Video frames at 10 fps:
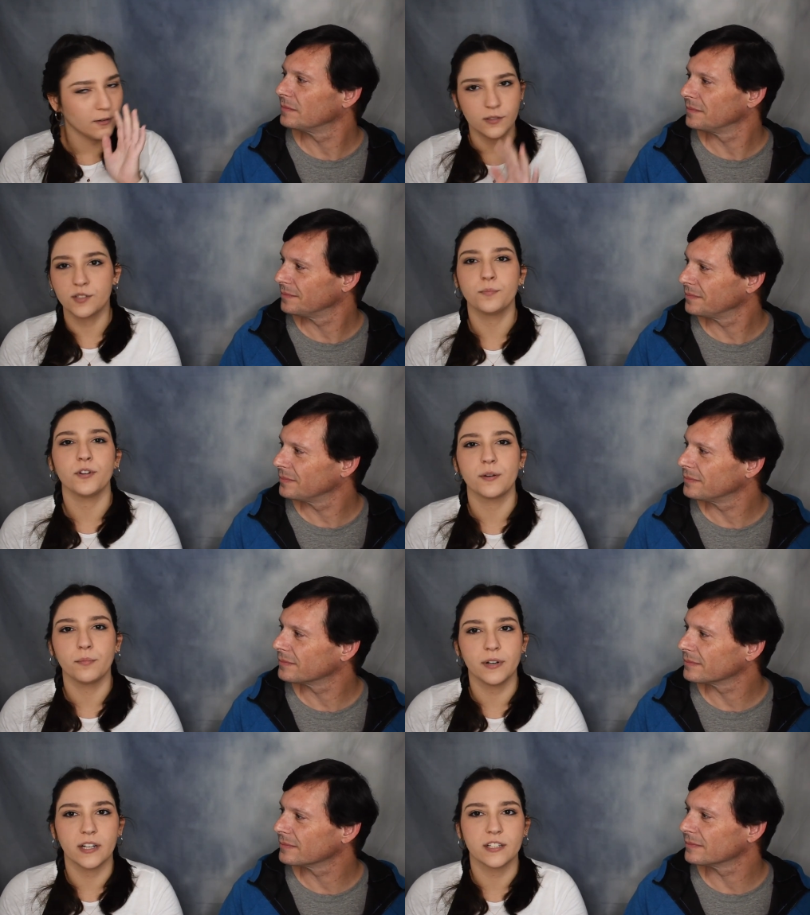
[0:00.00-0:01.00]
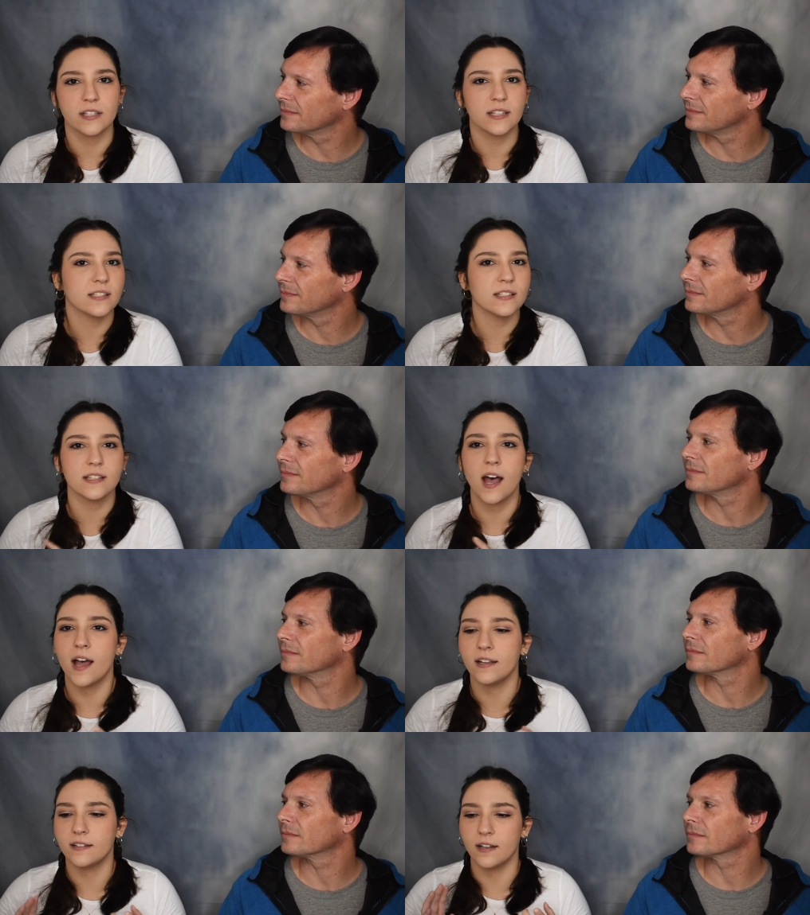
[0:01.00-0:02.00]
Speaker 1: spring prediction. This is
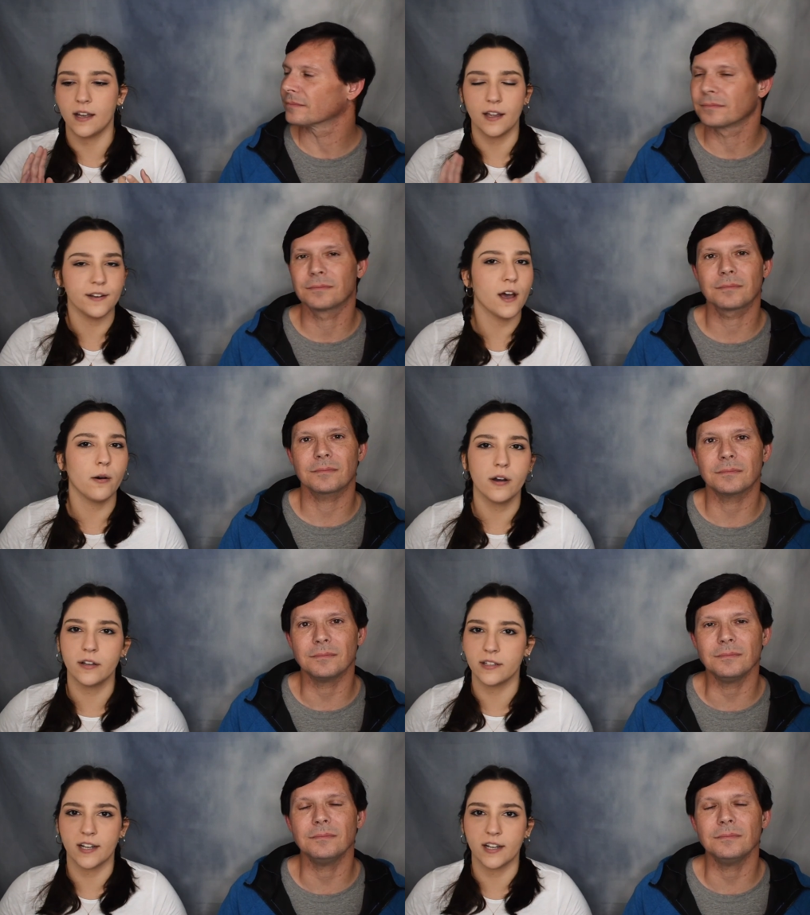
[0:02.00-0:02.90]
not uh, NOAA, the